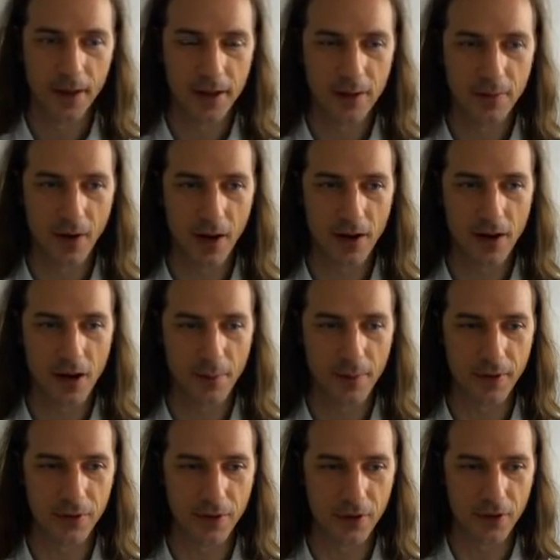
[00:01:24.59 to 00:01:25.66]
divided up
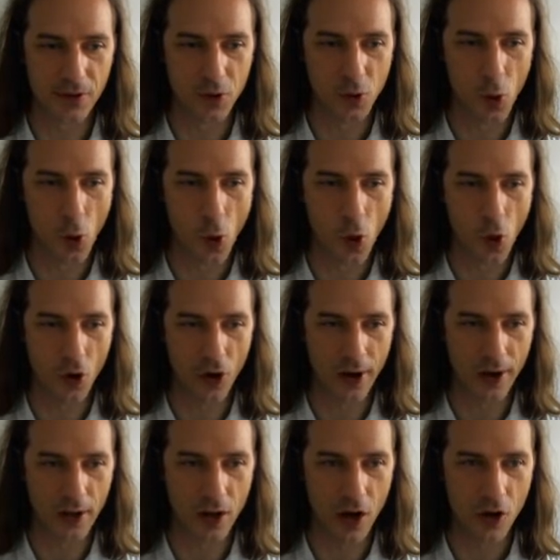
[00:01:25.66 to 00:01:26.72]
into this core
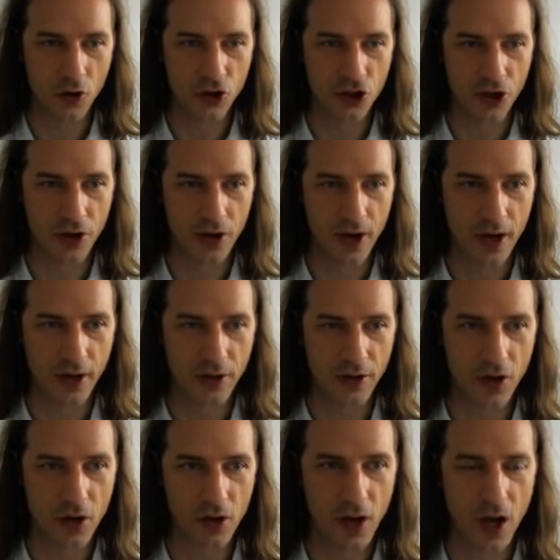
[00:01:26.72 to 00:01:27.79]
and launcher and
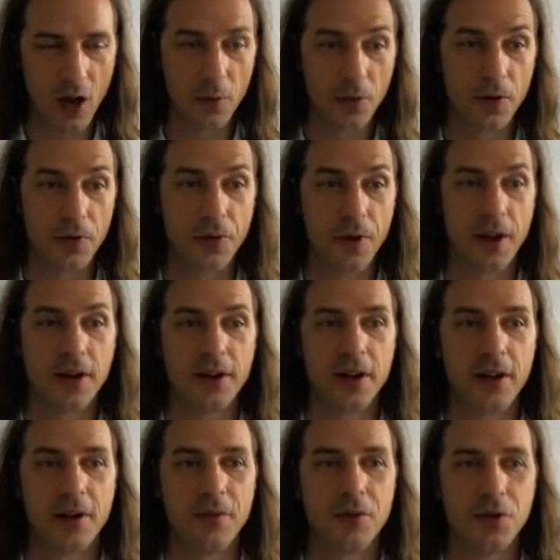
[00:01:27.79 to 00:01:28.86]
dock, I would think
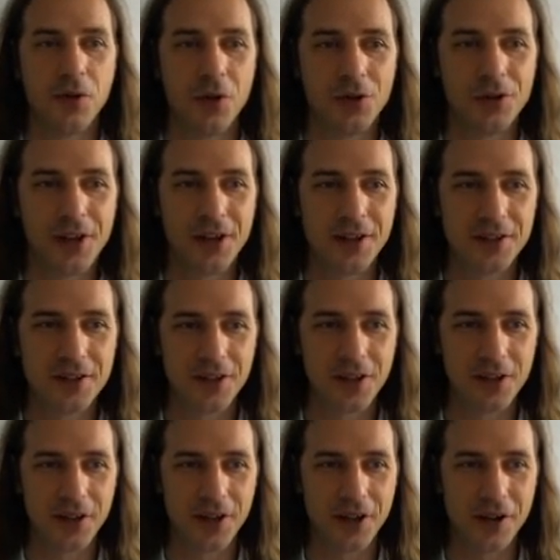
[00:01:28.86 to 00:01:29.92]
that if you only
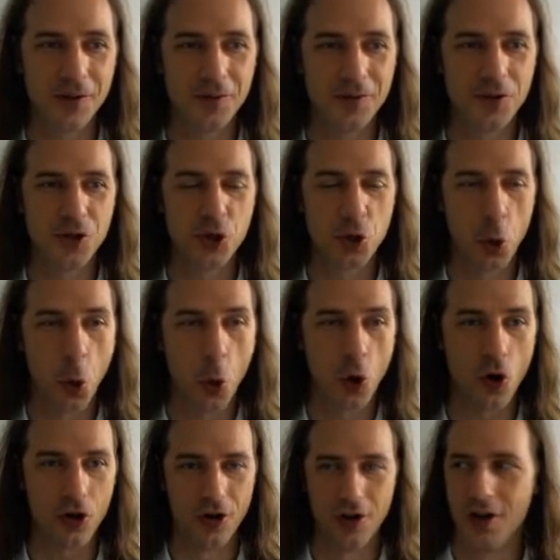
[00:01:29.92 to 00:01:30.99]
install the Cutefish
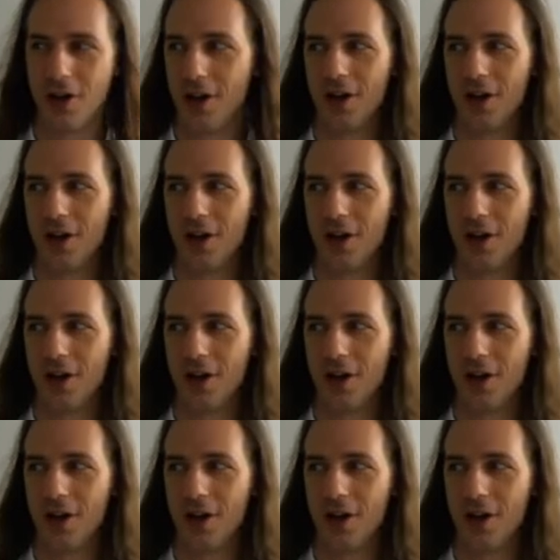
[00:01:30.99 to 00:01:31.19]
core,